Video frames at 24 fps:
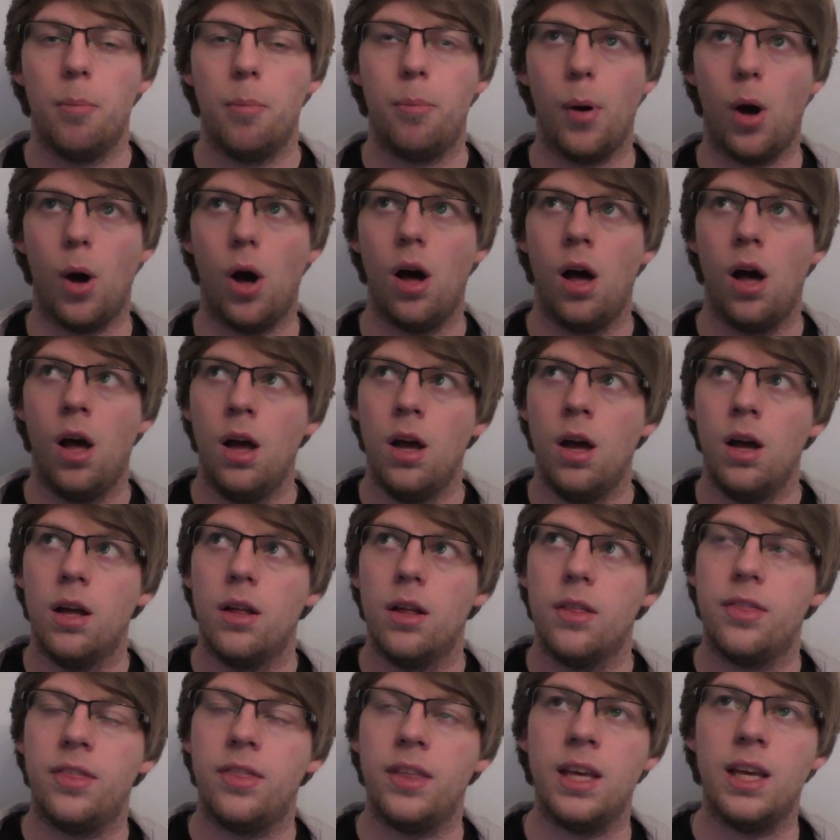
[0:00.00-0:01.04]
but
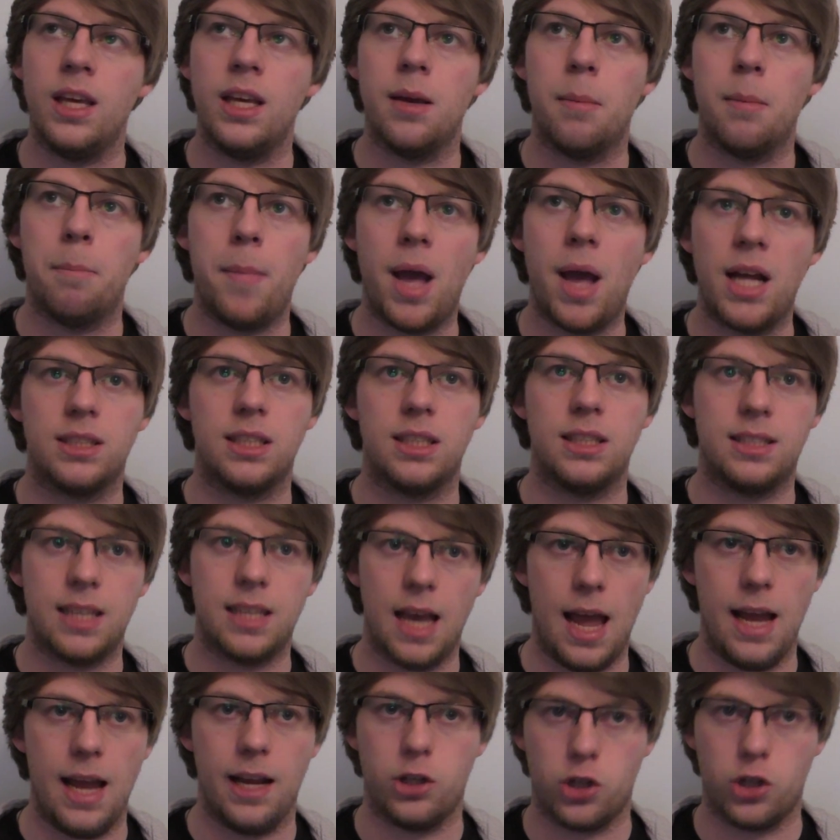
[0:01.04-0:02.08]
the meta
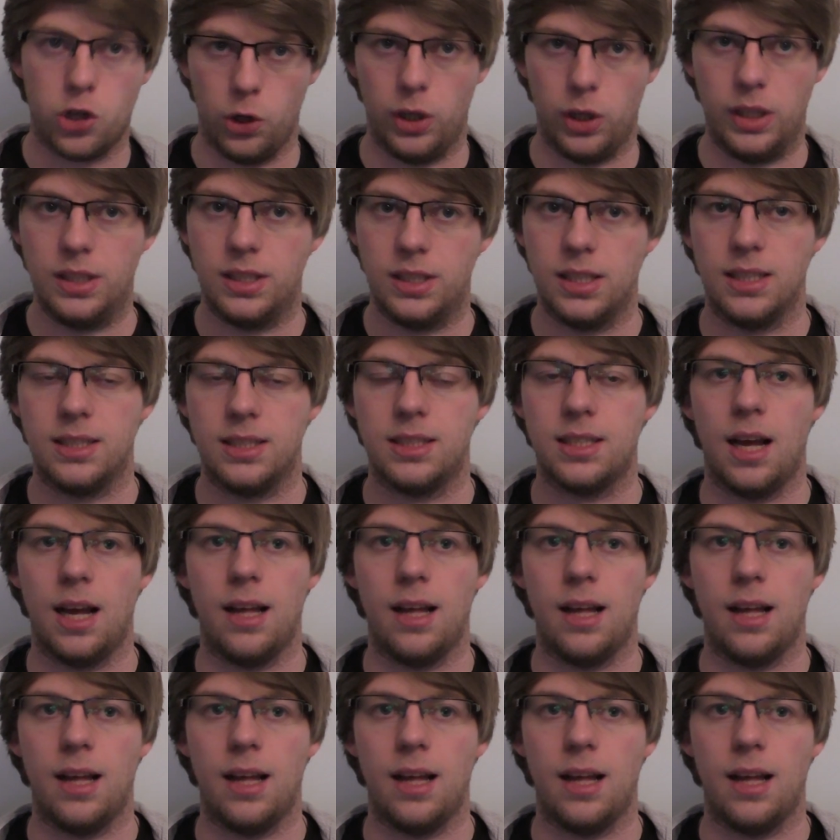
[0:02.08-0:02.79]
tech choices,